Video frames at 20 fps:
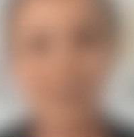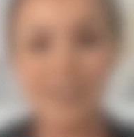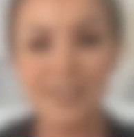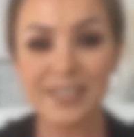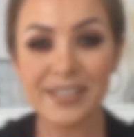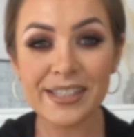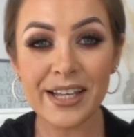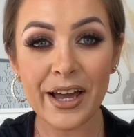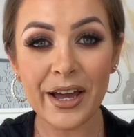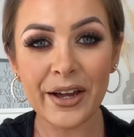
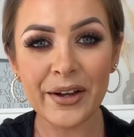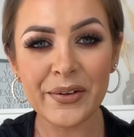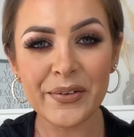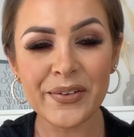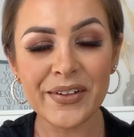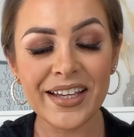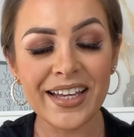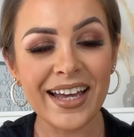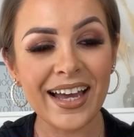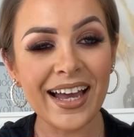So,
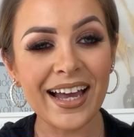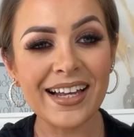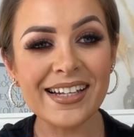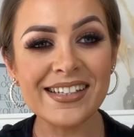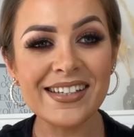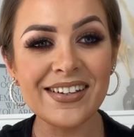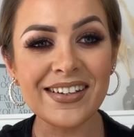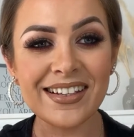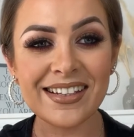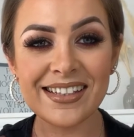as
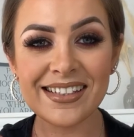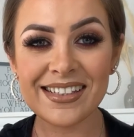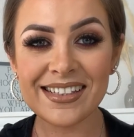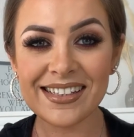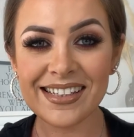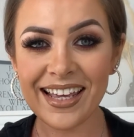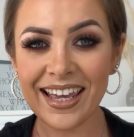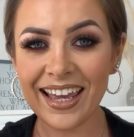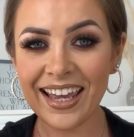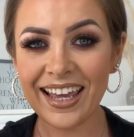you can
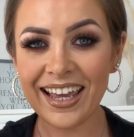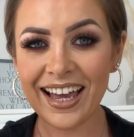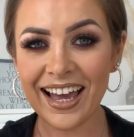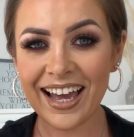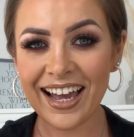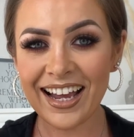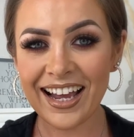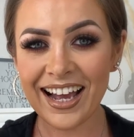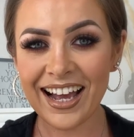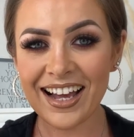see,
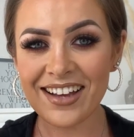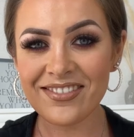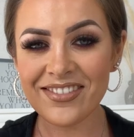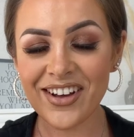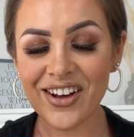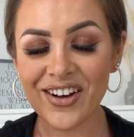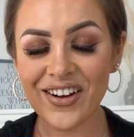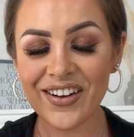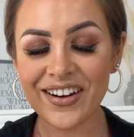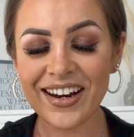I have
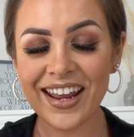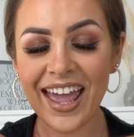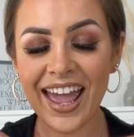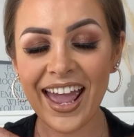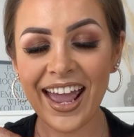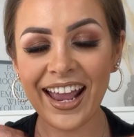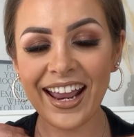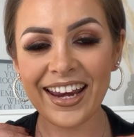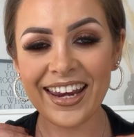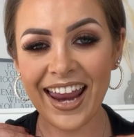on
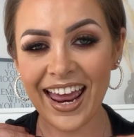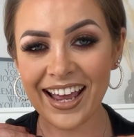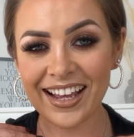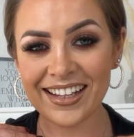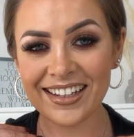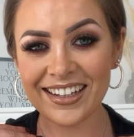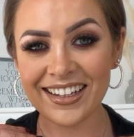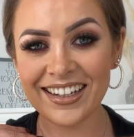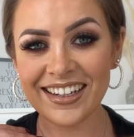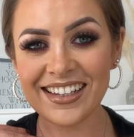a
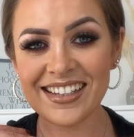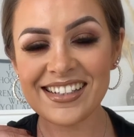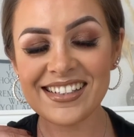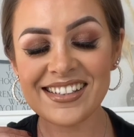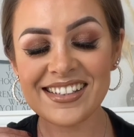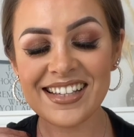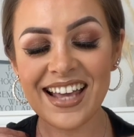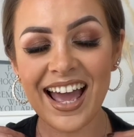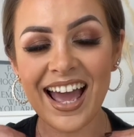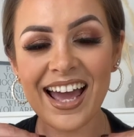
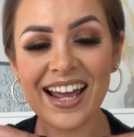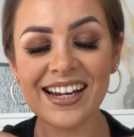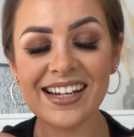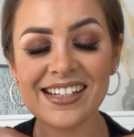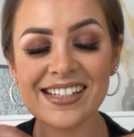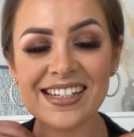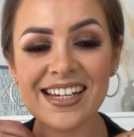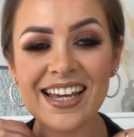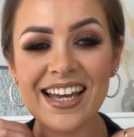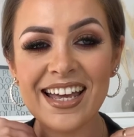necklace,
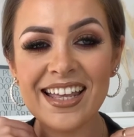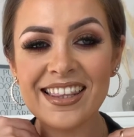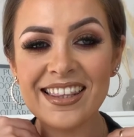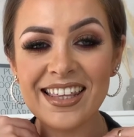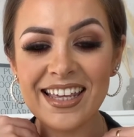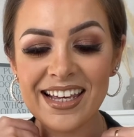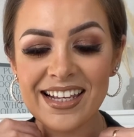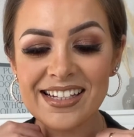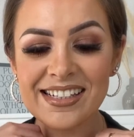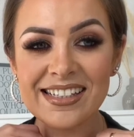and
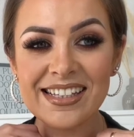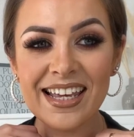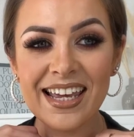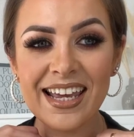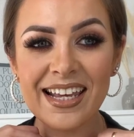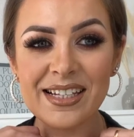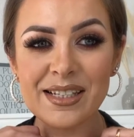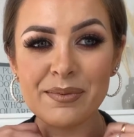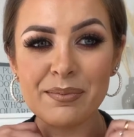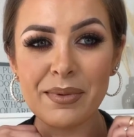this
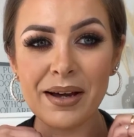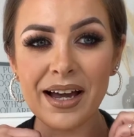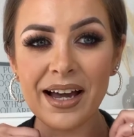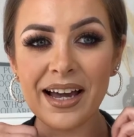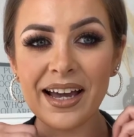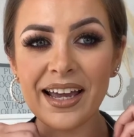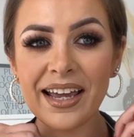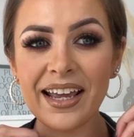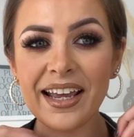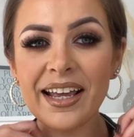is
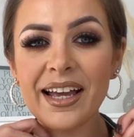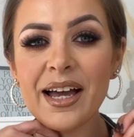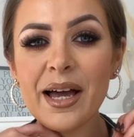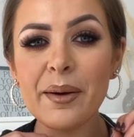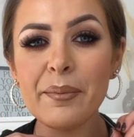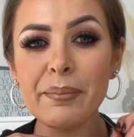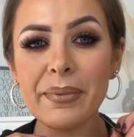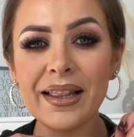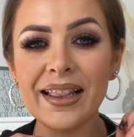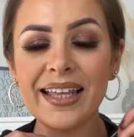my
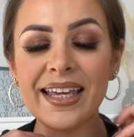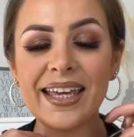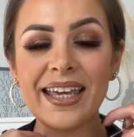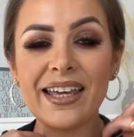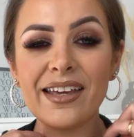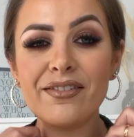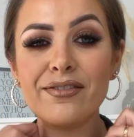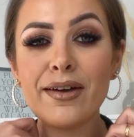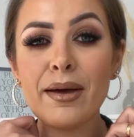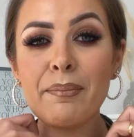
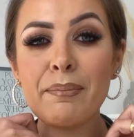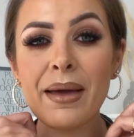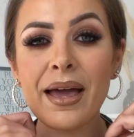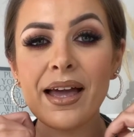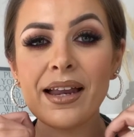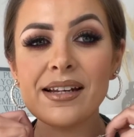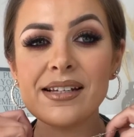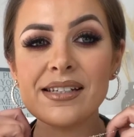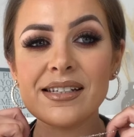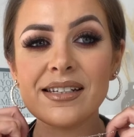Believe
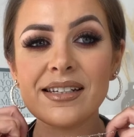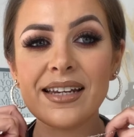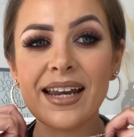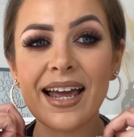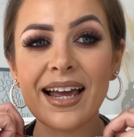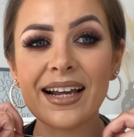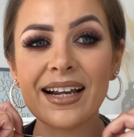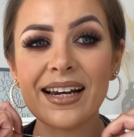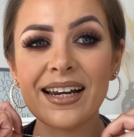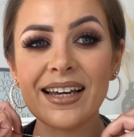pendant
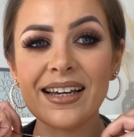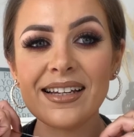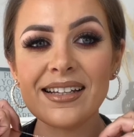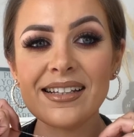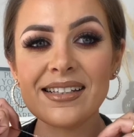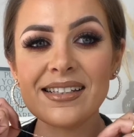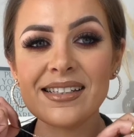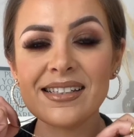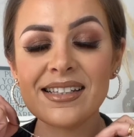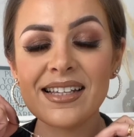
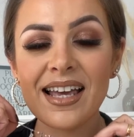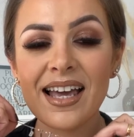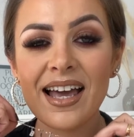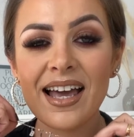necklace.